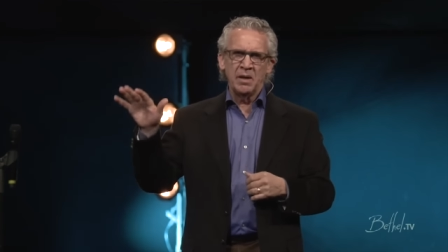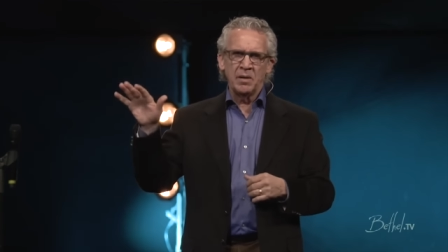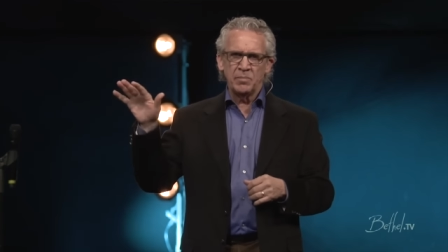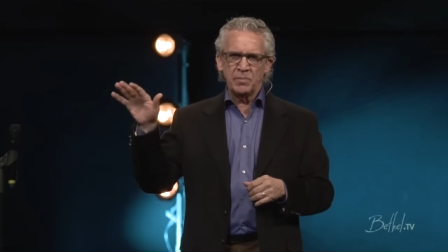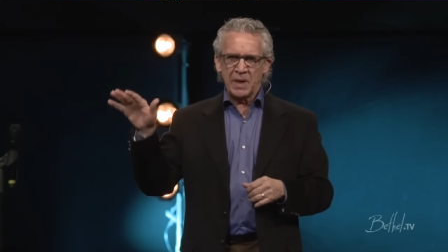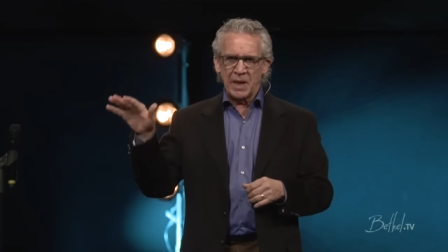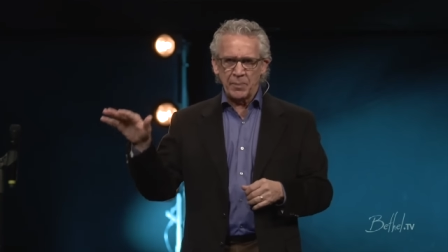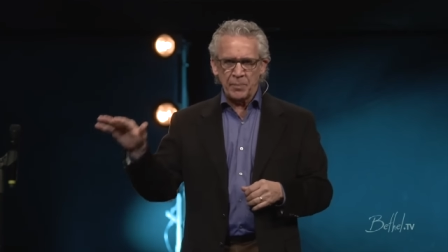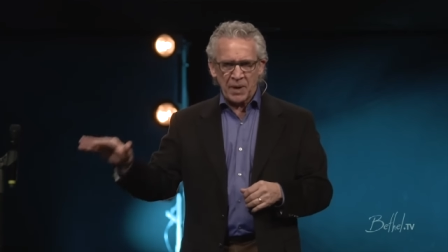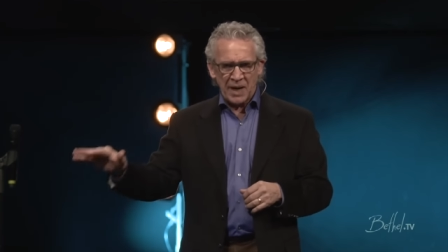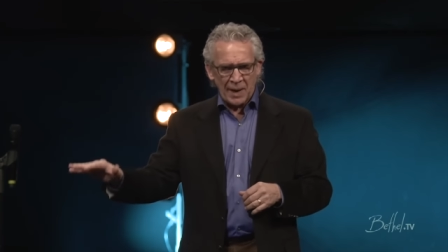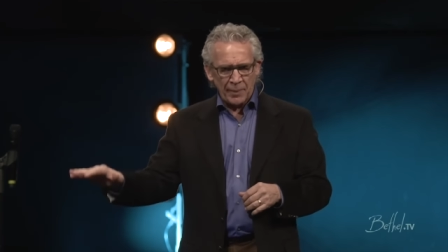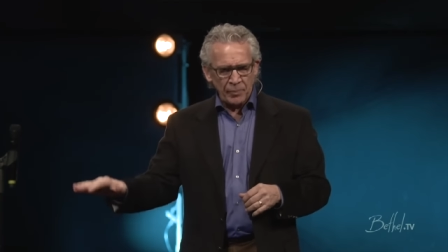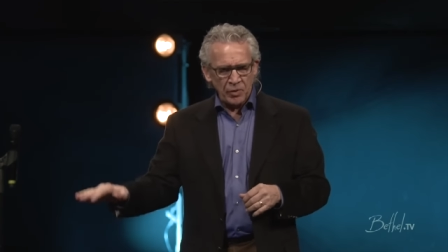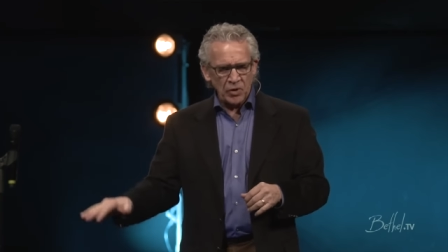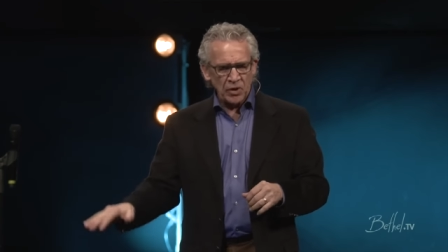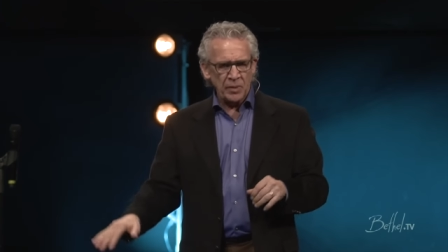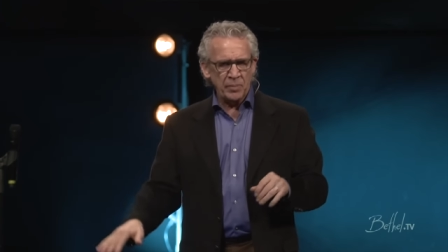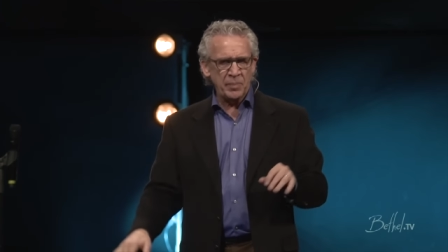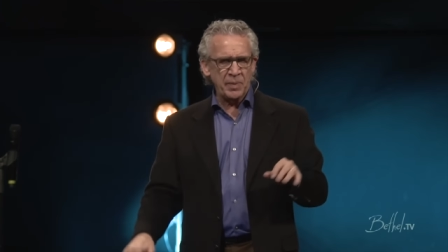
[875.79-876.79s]
by
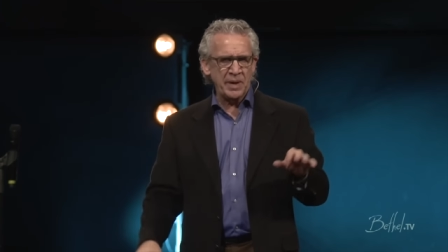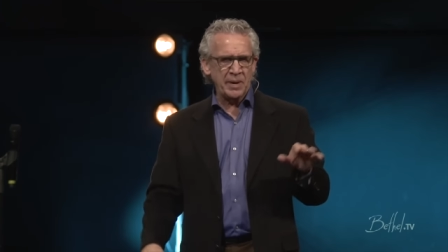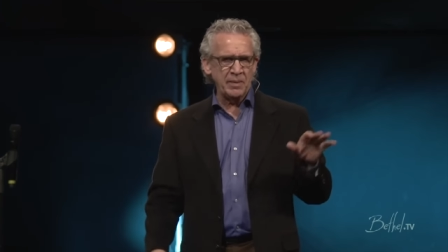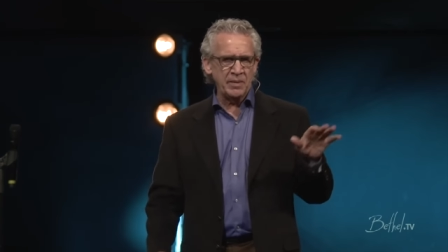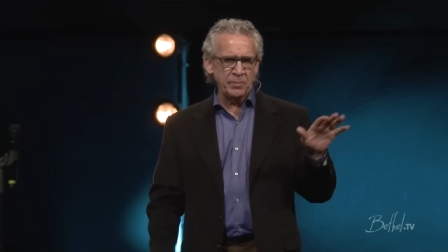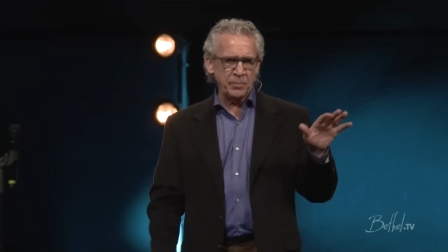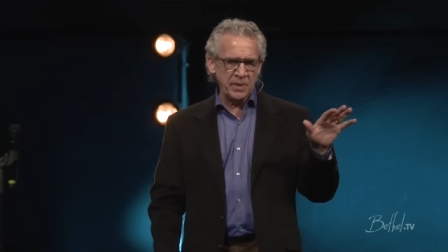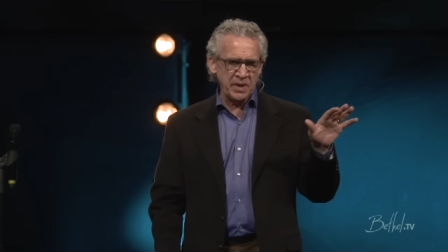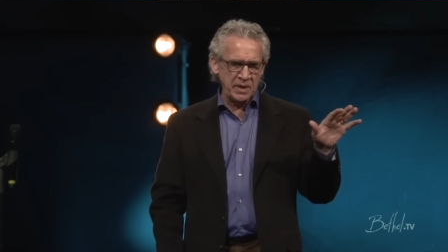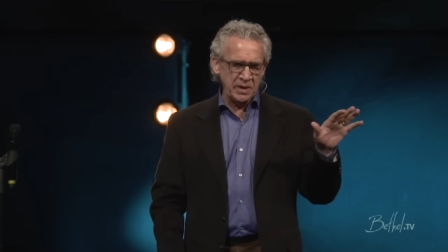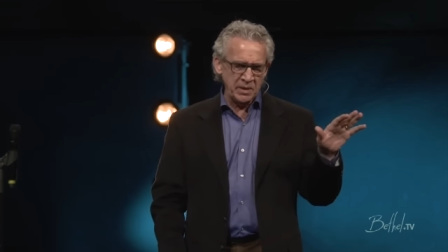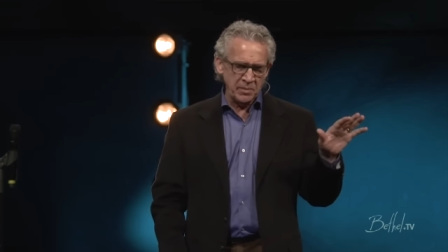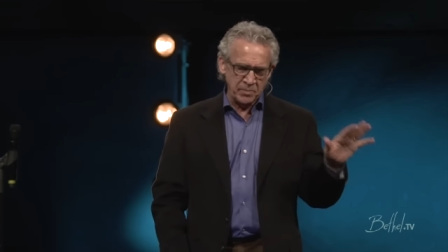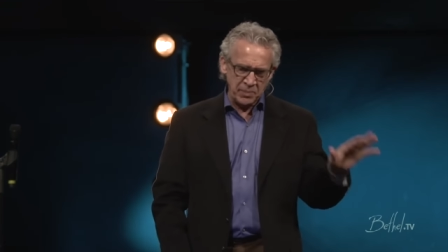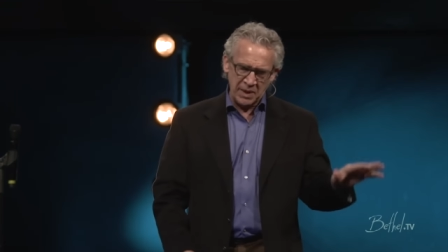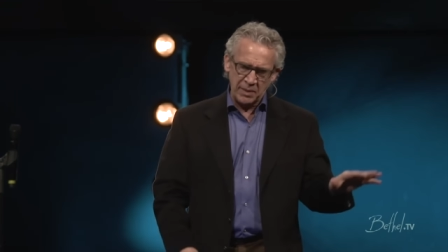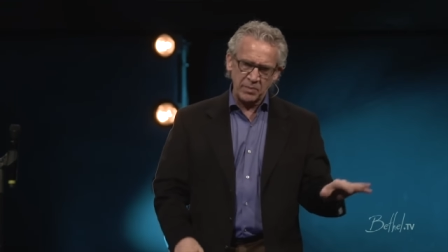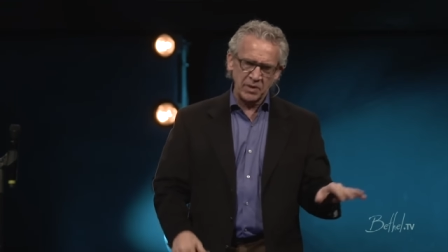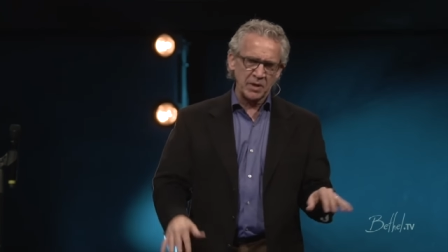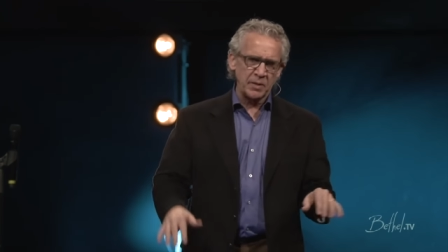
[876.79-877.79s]
popular opinion,
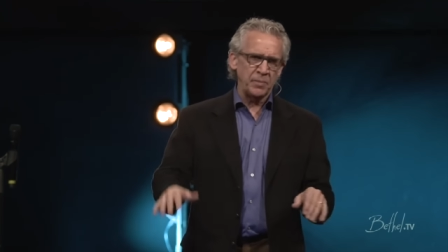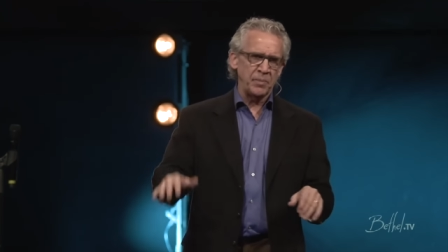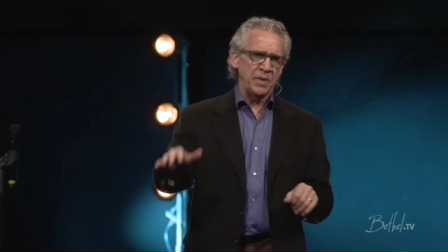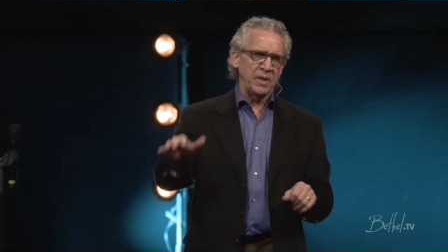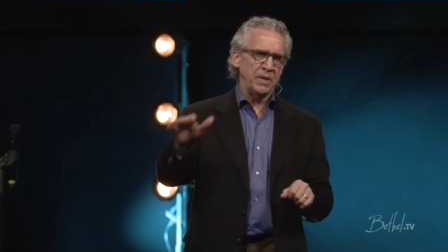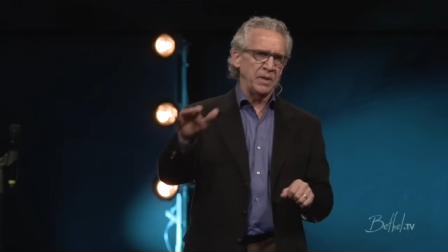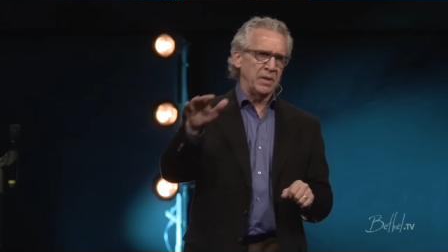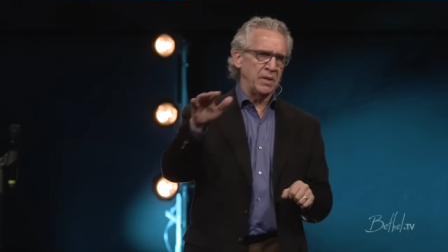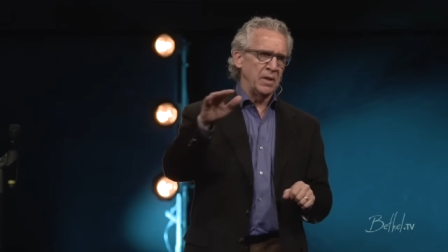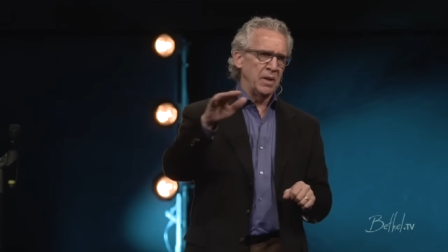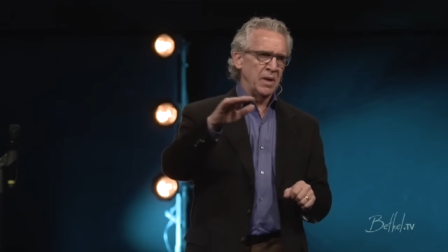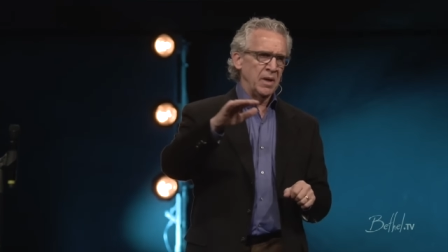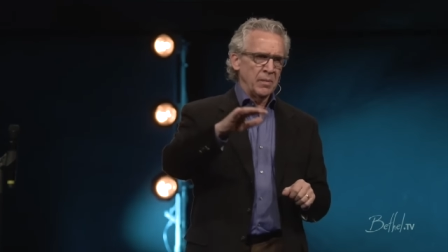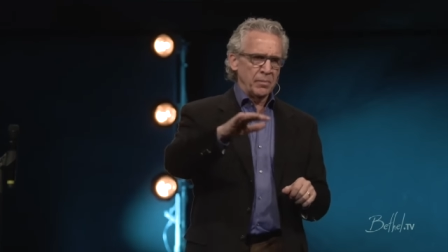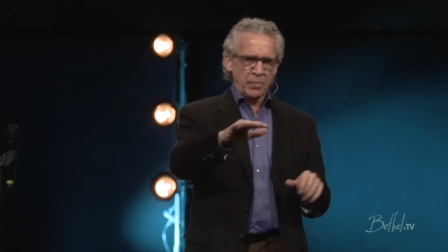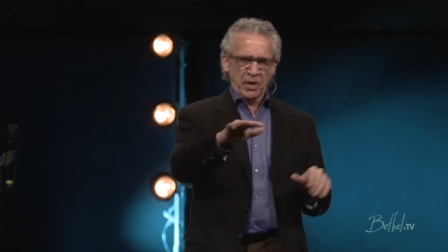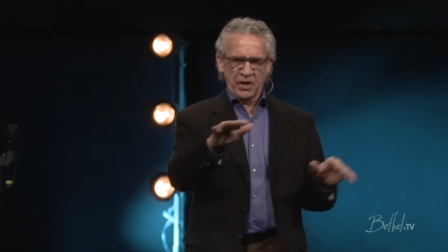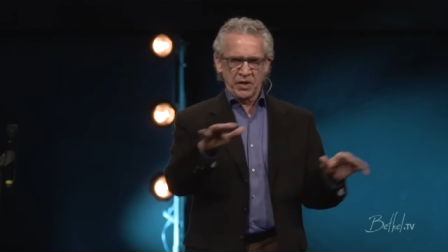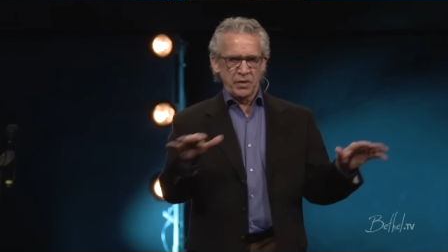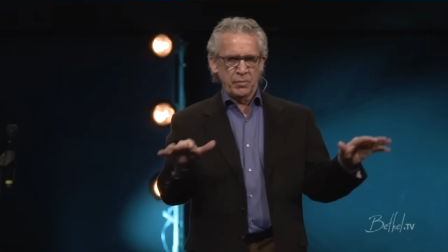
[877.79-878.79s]
public opinion,
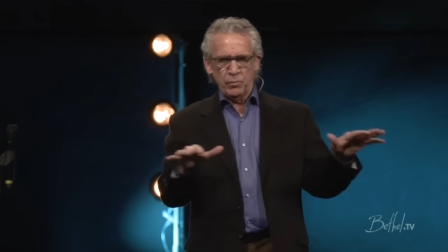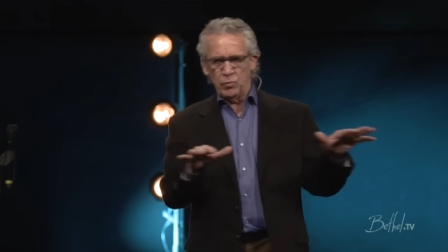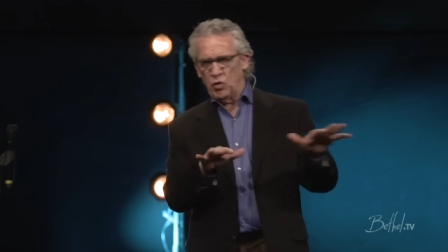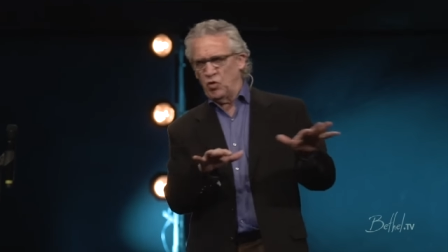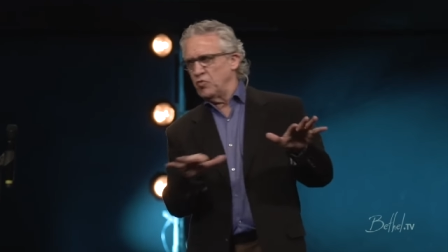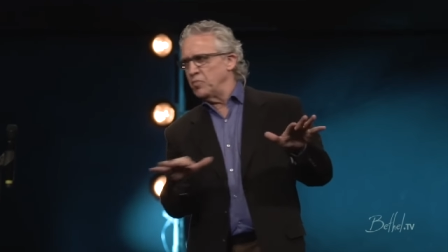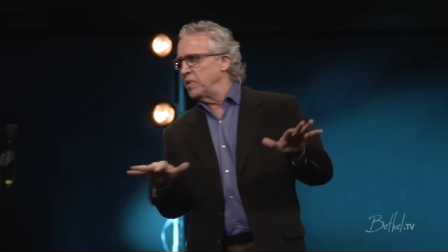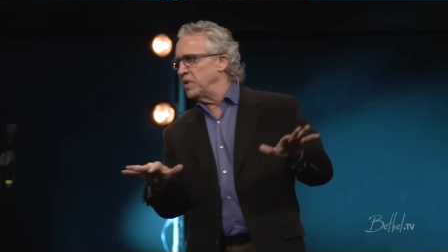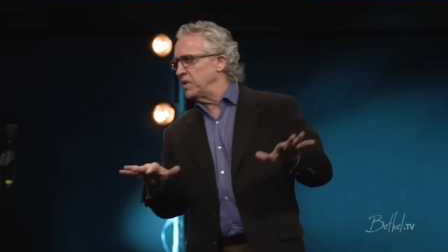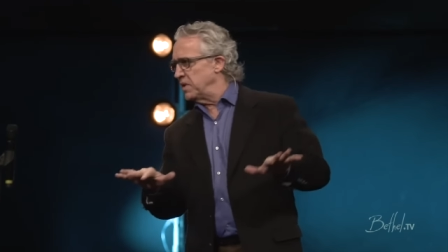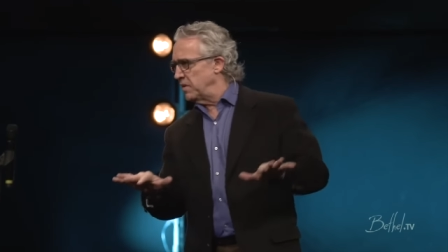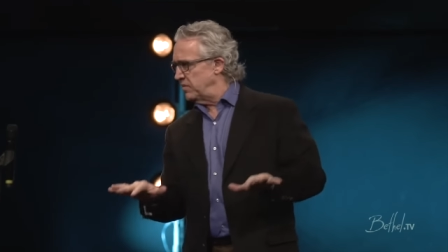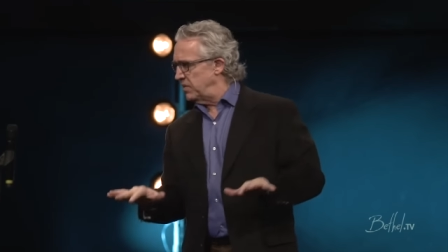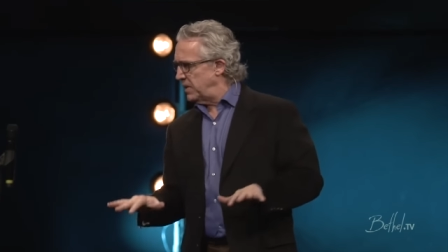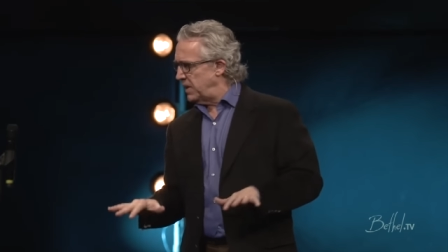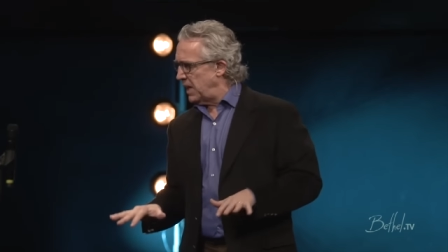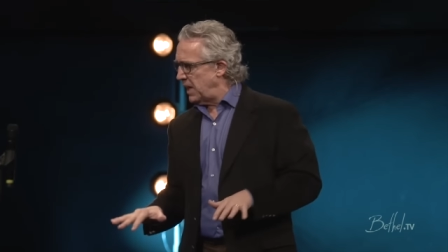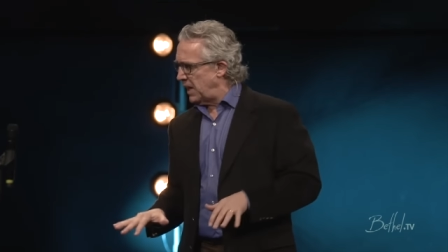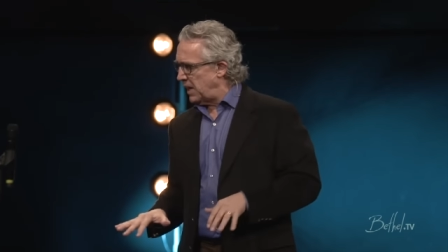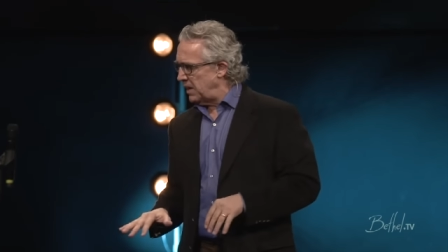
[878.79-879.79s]
by the movement of the
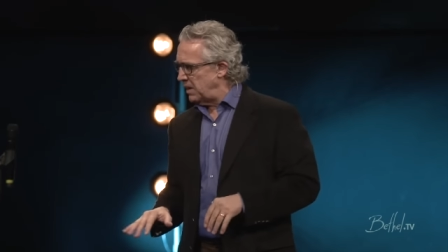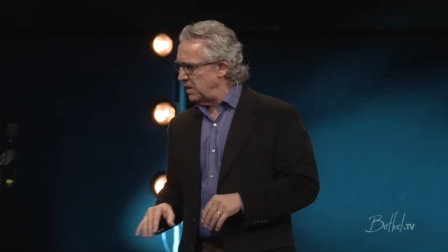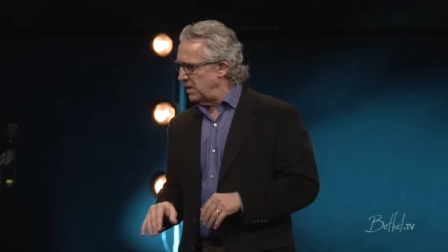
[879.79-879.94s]
day.